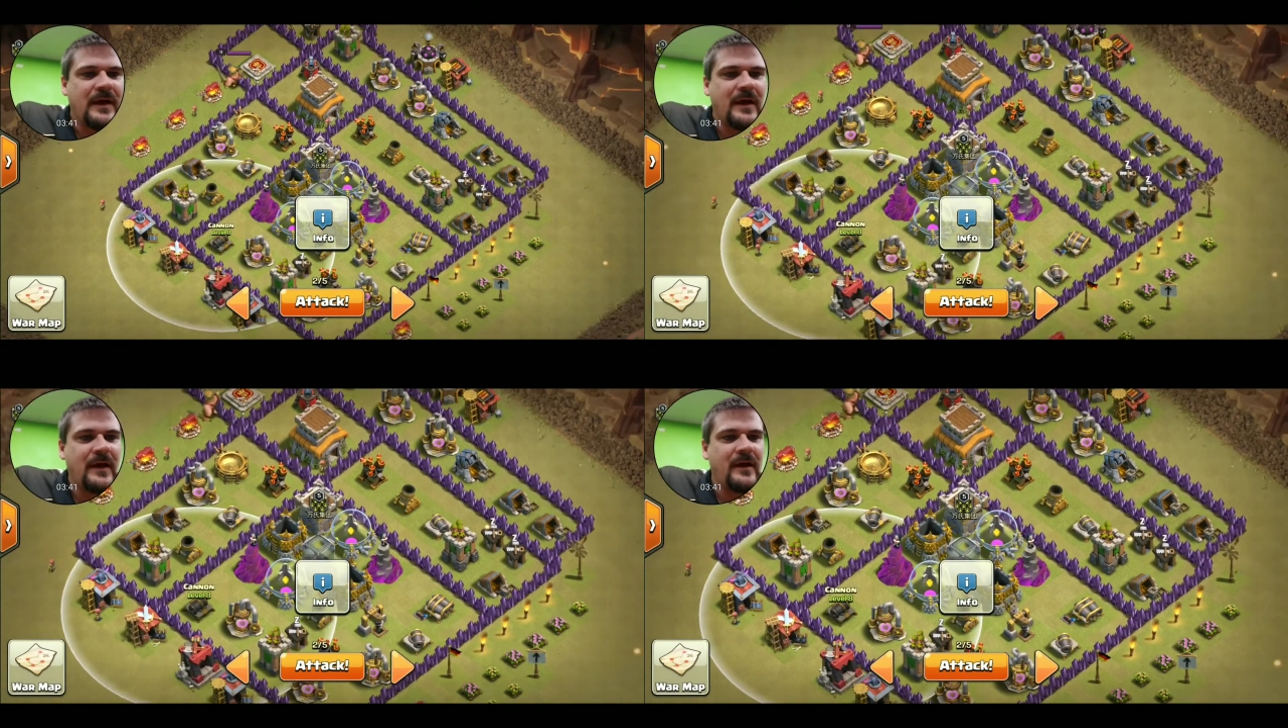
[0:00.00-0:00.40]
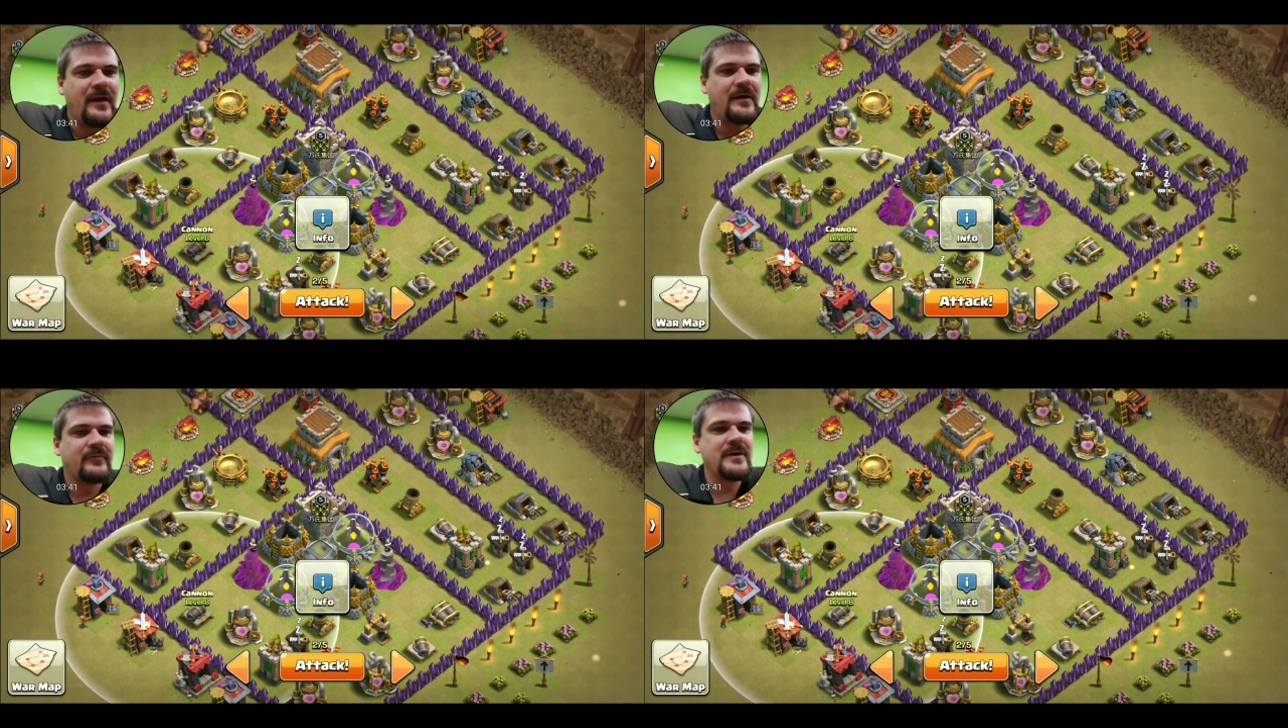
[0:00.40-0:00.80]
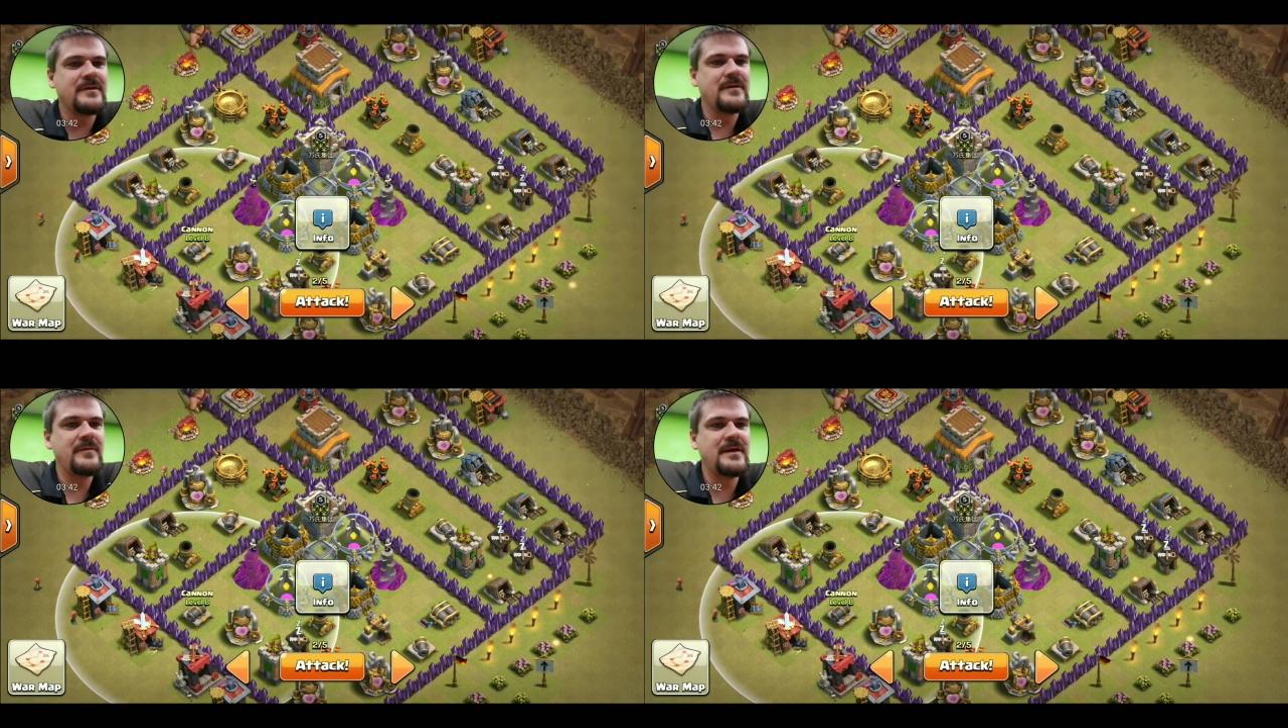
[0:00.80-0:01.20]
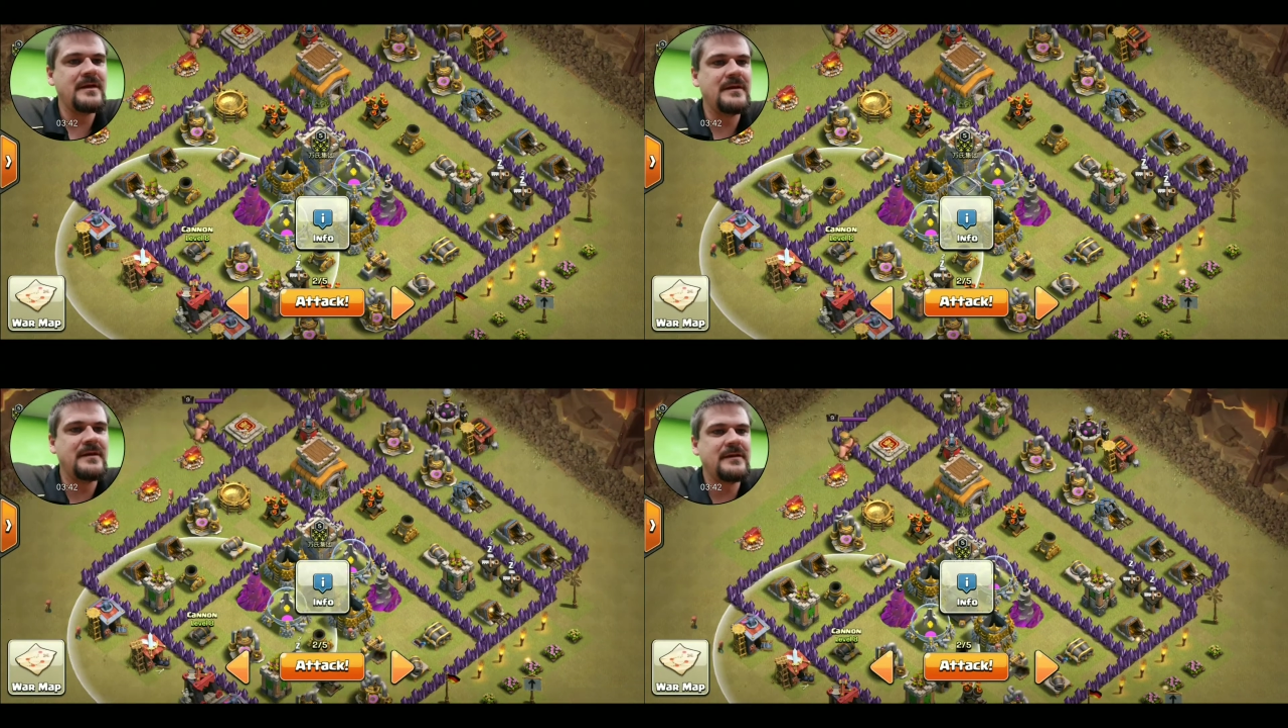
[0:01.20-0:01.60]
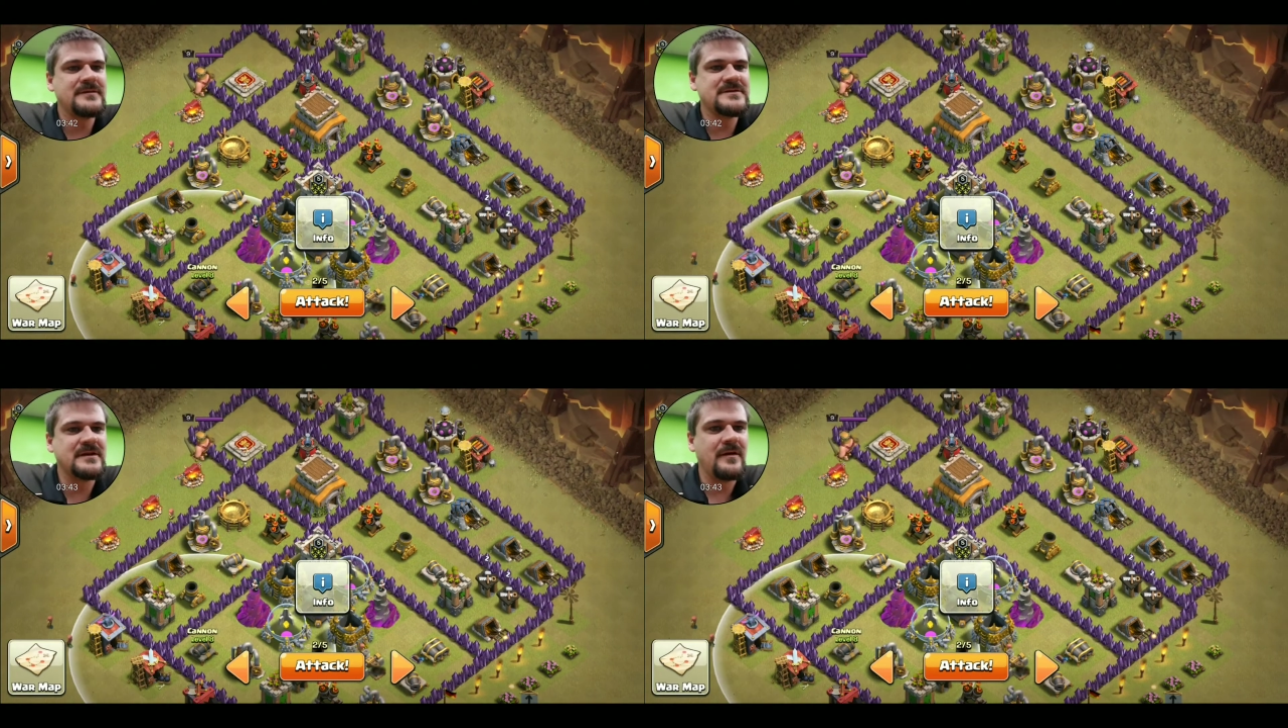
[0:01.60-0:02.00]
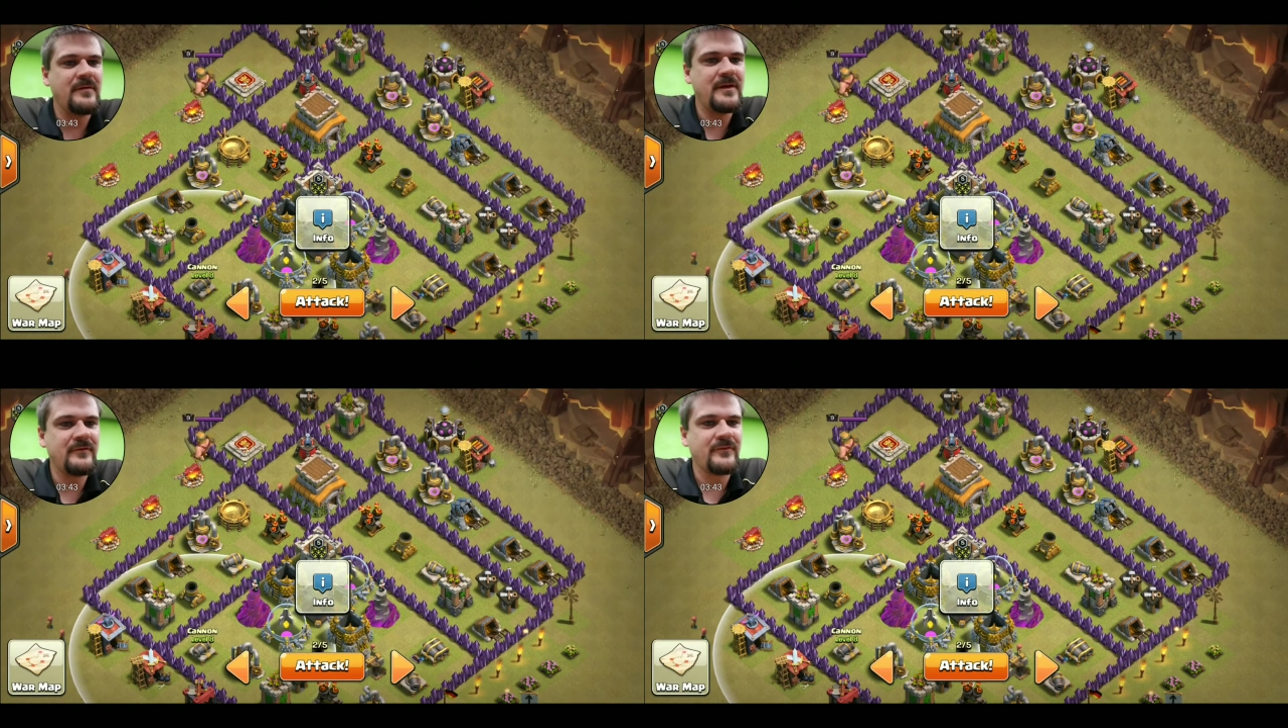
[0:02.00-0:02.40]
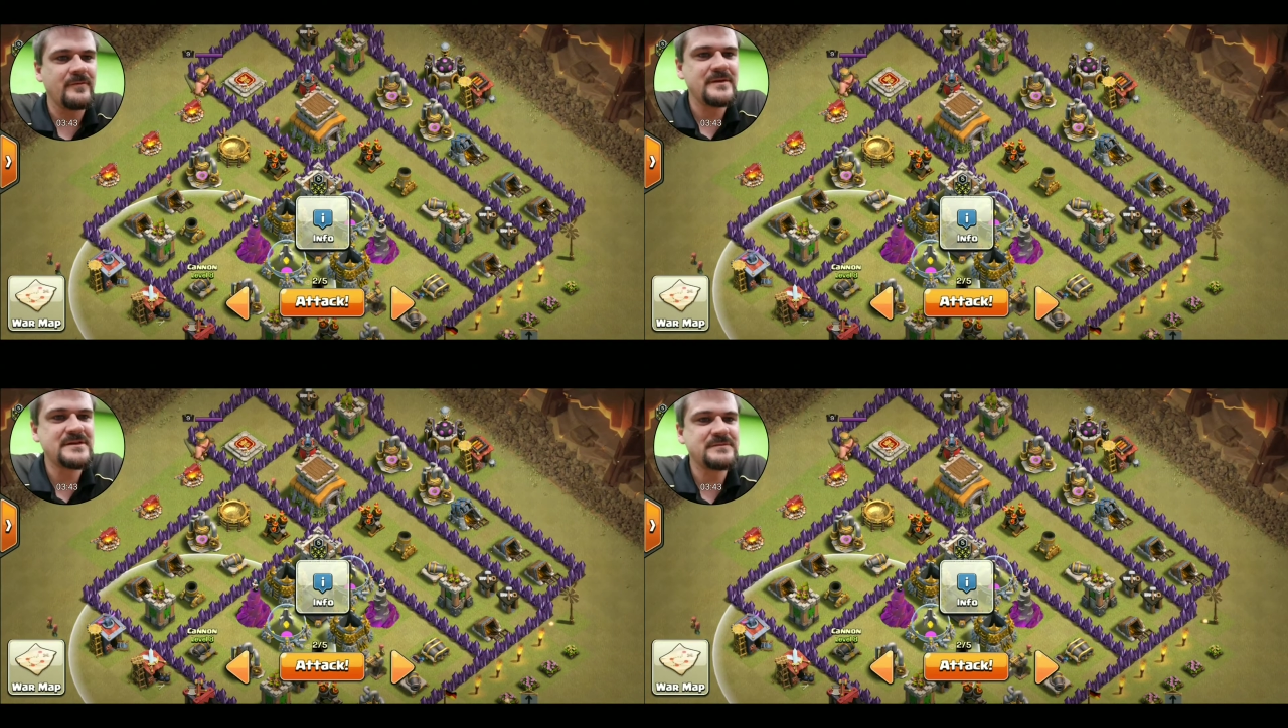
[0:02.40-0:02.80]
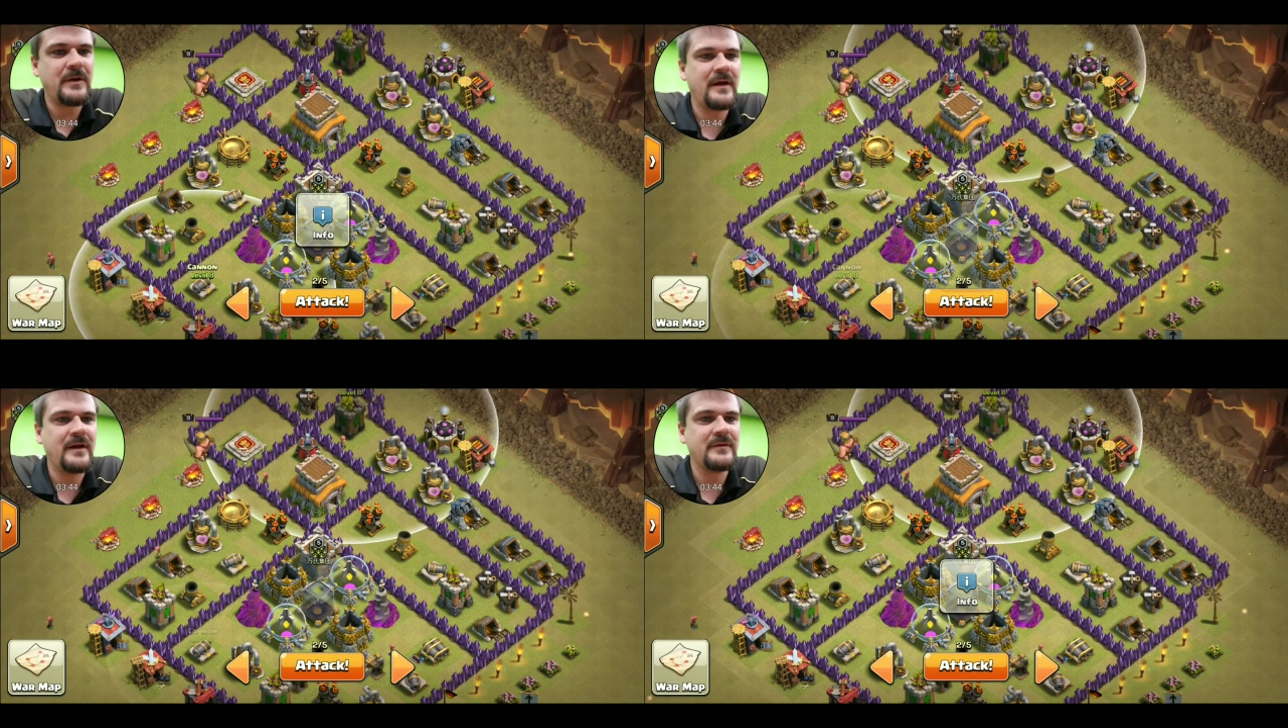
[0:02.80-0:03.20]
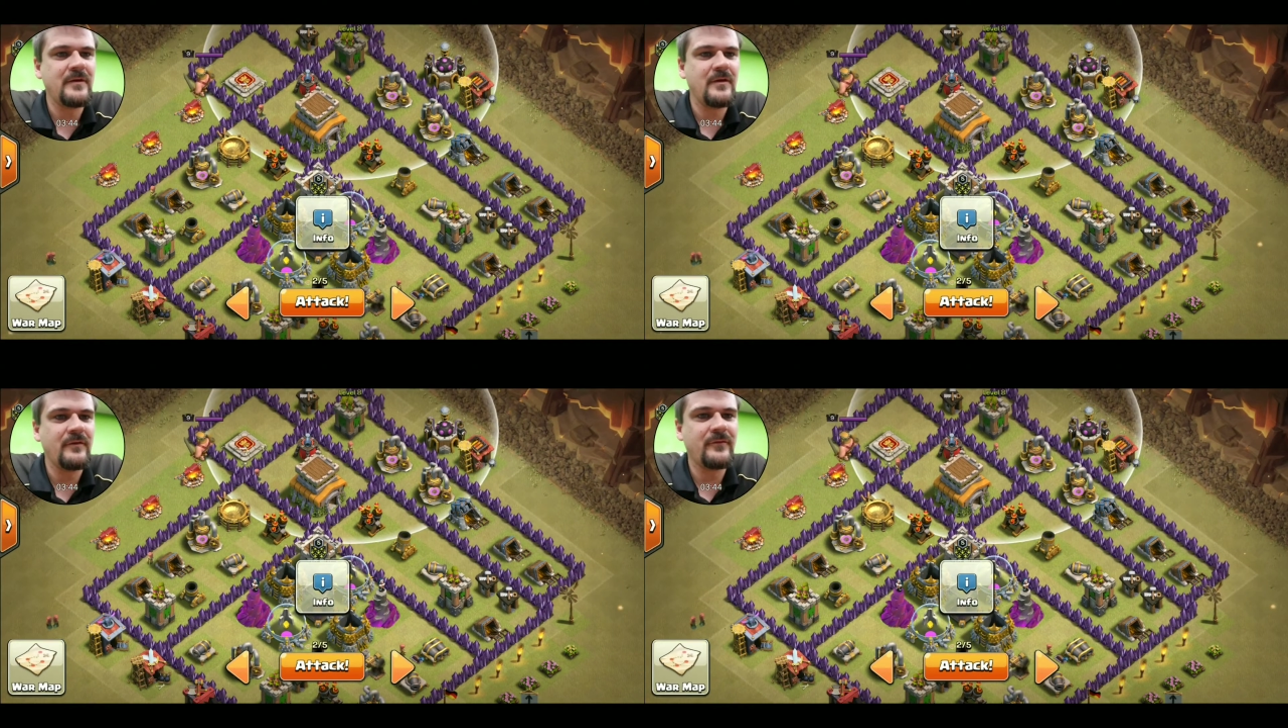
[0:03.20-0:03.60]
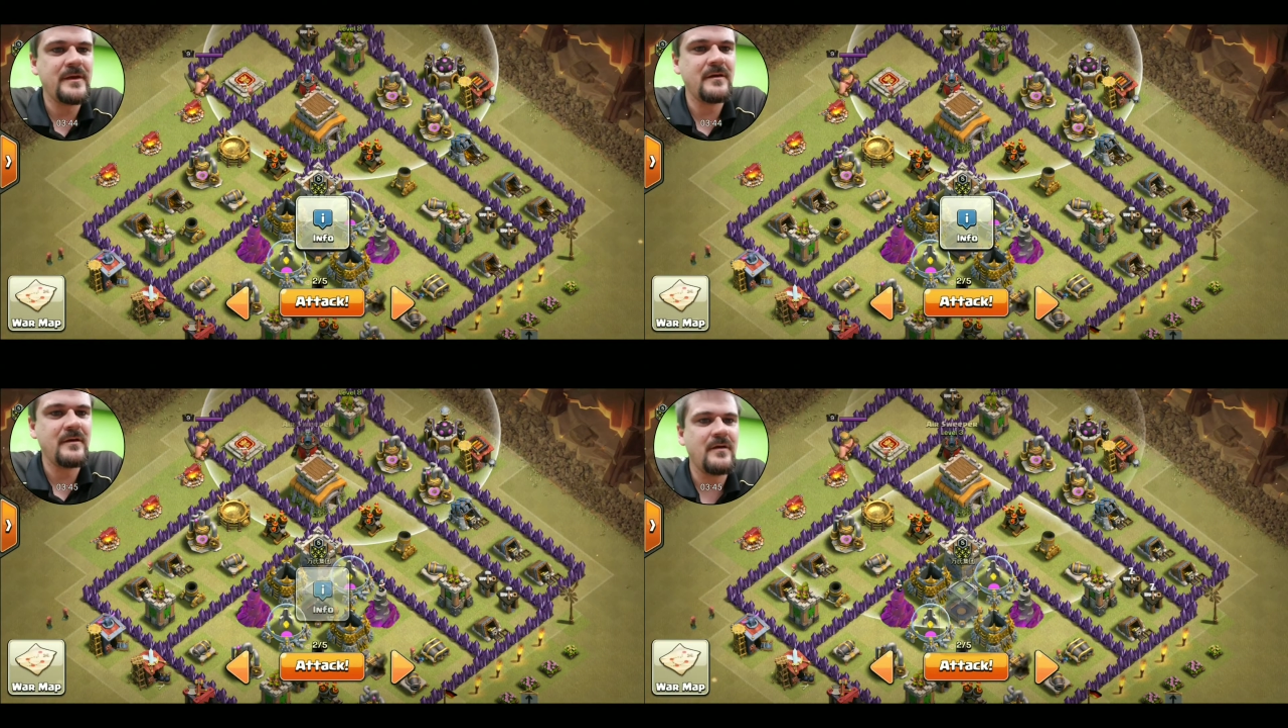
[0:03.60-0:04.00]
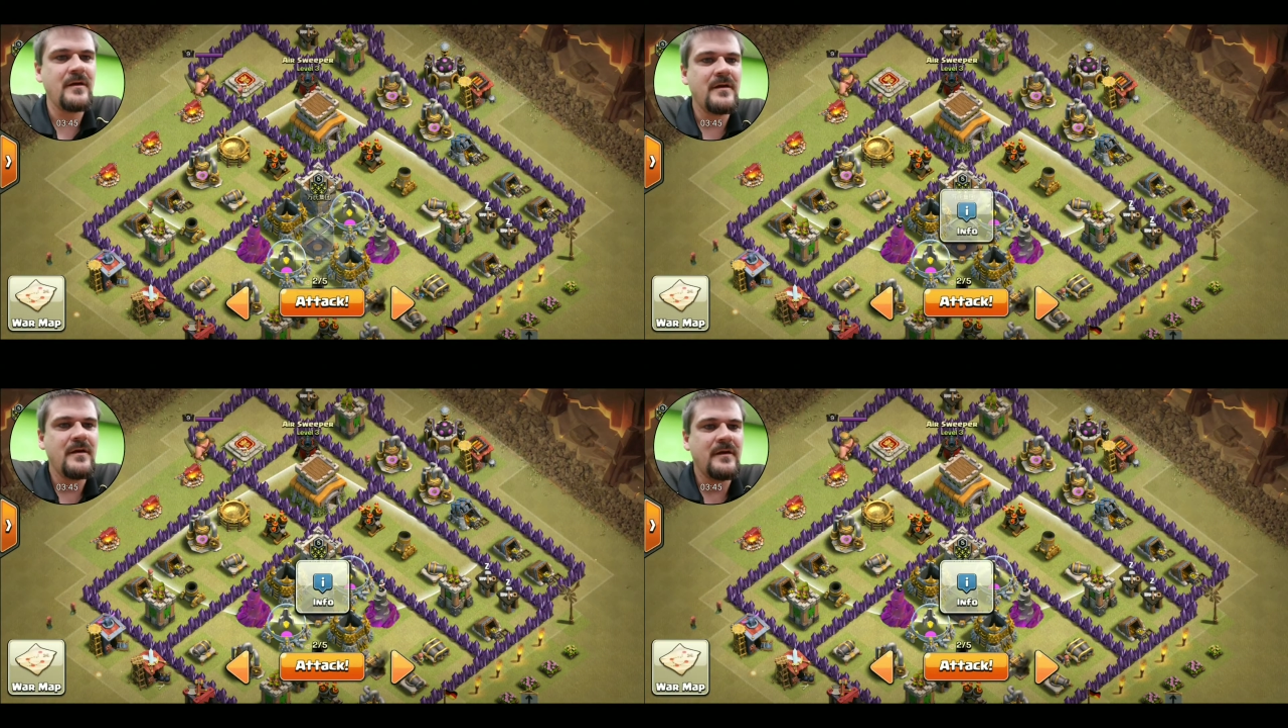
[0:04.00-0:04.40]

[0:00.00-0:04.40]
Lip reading: and bring them in to come in from this spot, to go from here